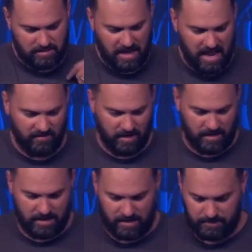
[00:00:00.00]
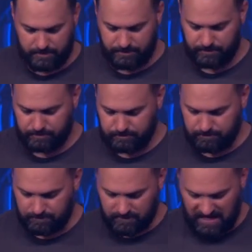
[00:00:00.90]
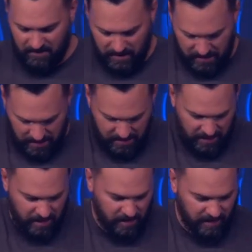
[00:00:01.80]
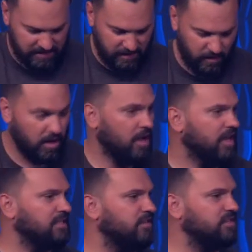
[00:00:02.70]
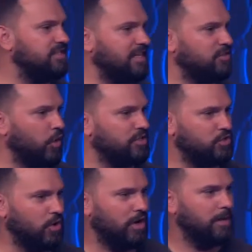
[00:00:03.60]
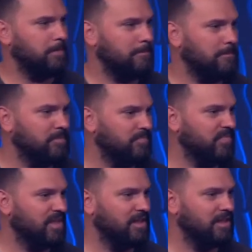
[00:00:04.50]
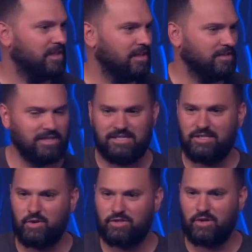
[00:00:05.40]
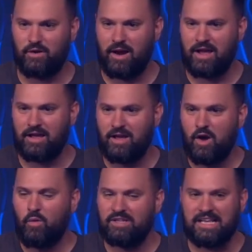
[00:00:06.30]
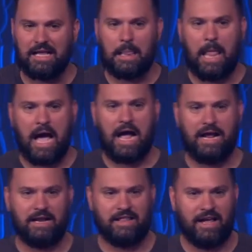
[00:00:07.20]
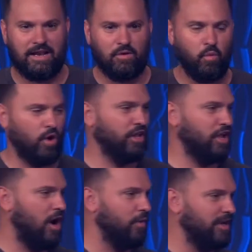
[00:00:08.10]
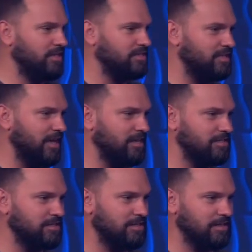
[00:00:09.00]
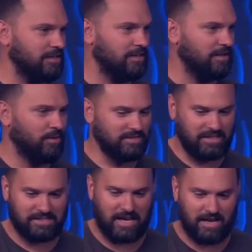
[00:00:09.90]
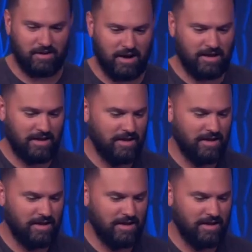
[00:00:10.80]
I have a gun here. You guys ever seen Toy Story? You guys have seen Toy Story, right? What is that line that Woody always says? What does he say, right?